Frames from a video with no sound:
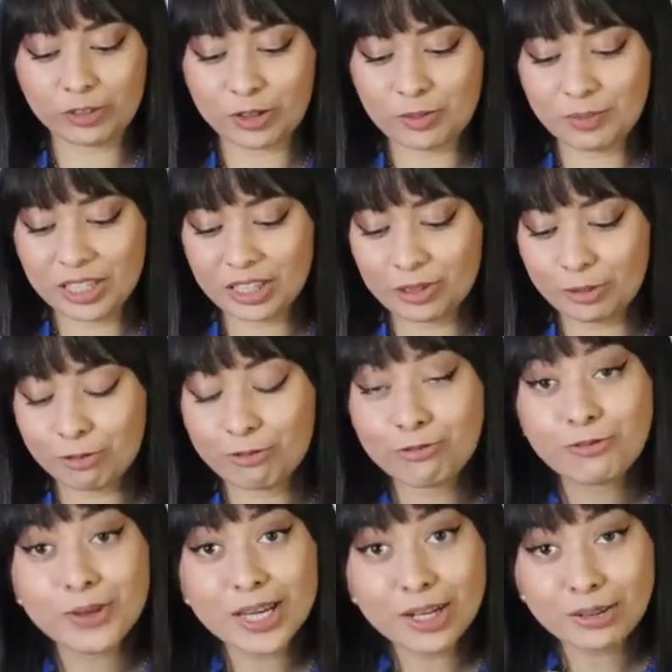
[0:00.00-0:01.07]
for me to
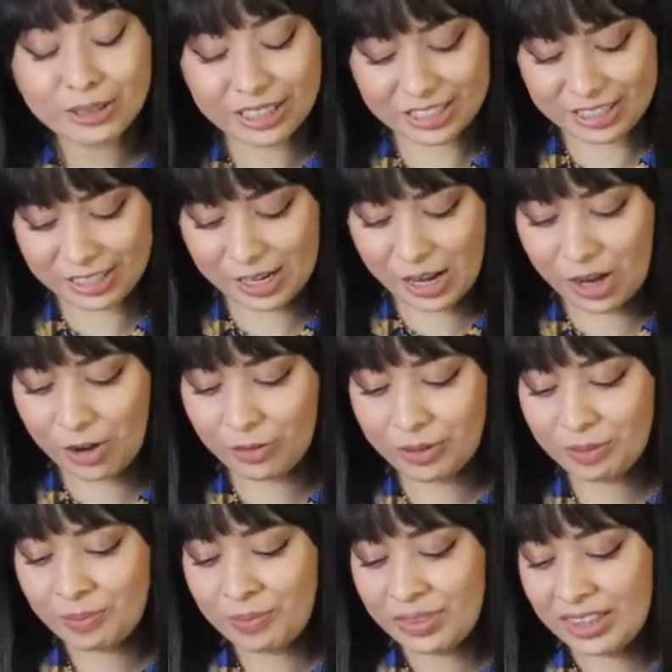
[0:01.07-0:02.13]
feel this
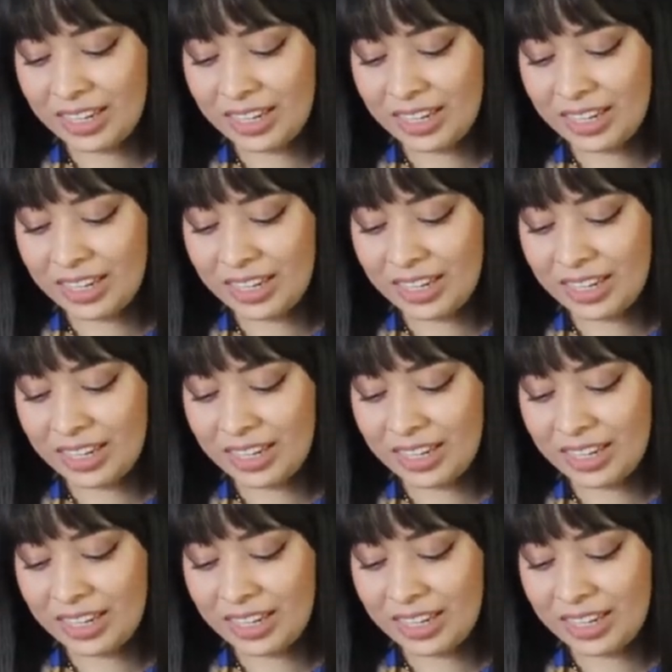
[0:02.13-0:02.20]
love.